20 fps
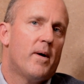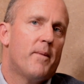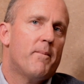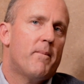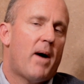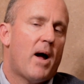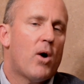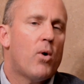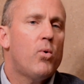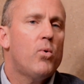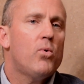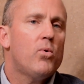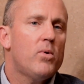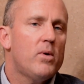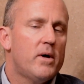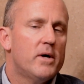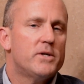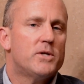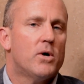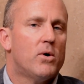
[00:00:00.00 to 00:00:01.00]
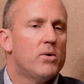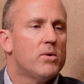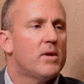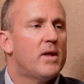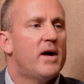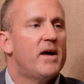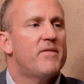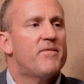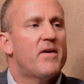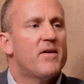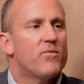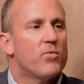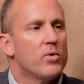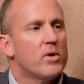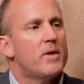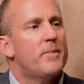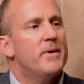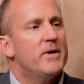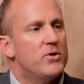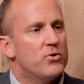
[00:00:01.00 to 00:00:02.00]
My whole adult life, I've
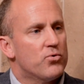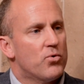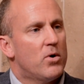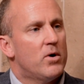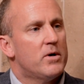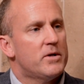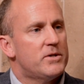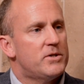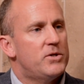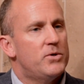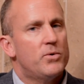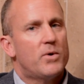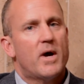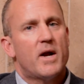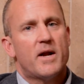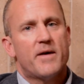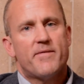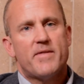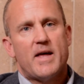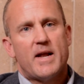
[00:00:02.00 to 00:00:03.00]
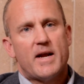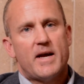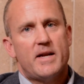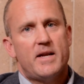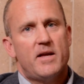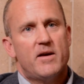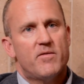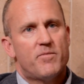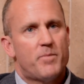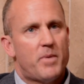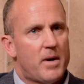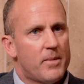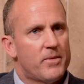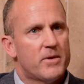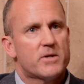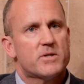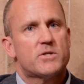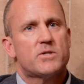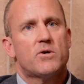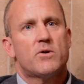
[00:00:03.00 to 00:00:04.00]
really been drawn to kind of that idea of
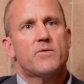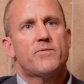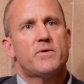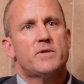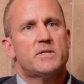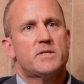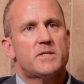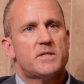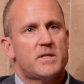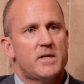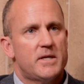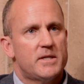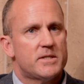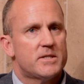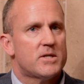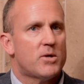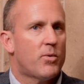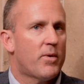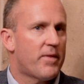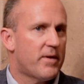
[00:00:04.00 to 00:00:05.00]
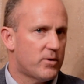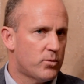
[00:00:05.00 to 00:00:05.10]
public service and so on,